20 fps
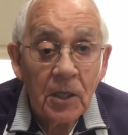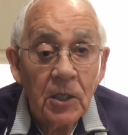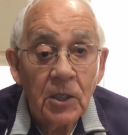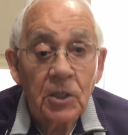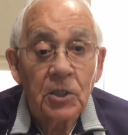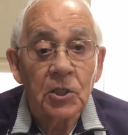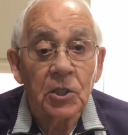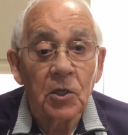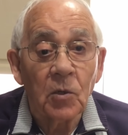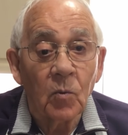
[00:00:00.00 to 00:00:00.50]

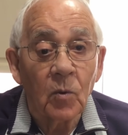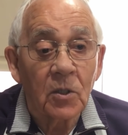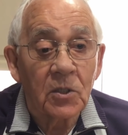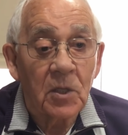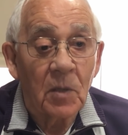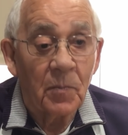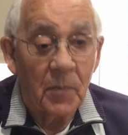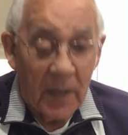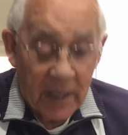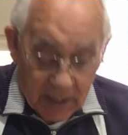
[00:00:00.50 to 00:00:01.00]
she was
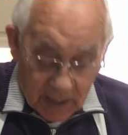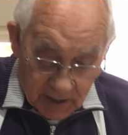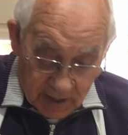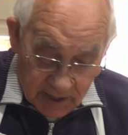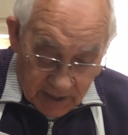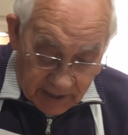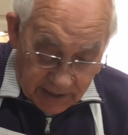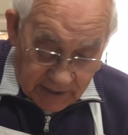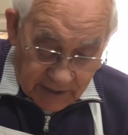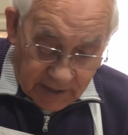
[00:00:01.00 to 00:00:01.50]
make
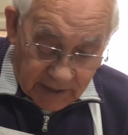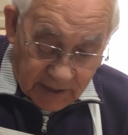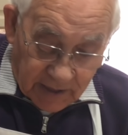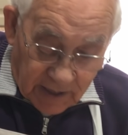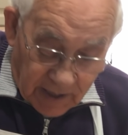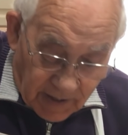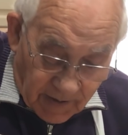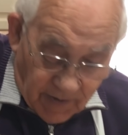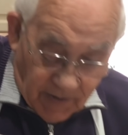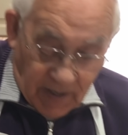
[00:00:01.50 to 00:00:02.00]
this
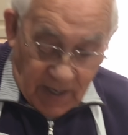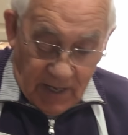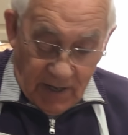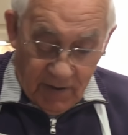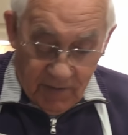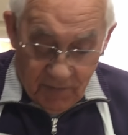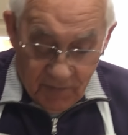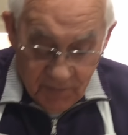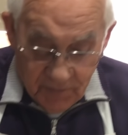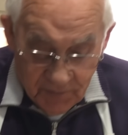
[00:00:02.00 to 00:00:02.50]

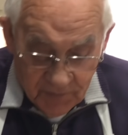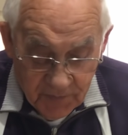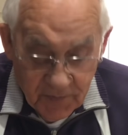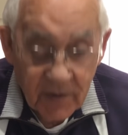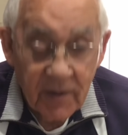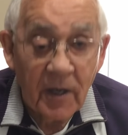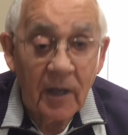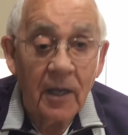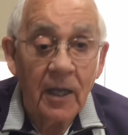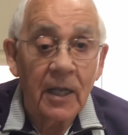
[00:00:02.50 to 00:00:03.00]
for
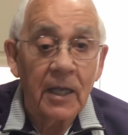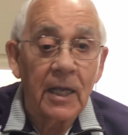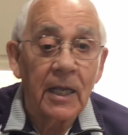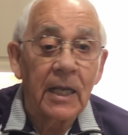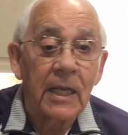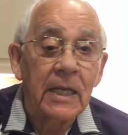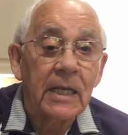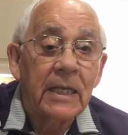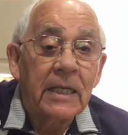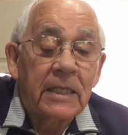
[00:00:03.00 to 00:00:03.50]
the
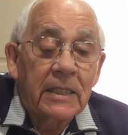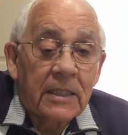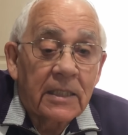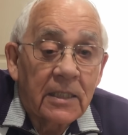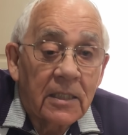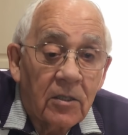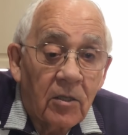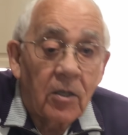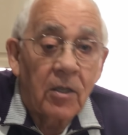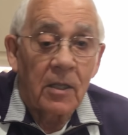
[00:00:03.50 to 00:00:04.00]

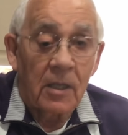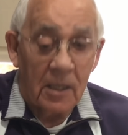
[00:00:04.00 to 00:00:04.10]
Easter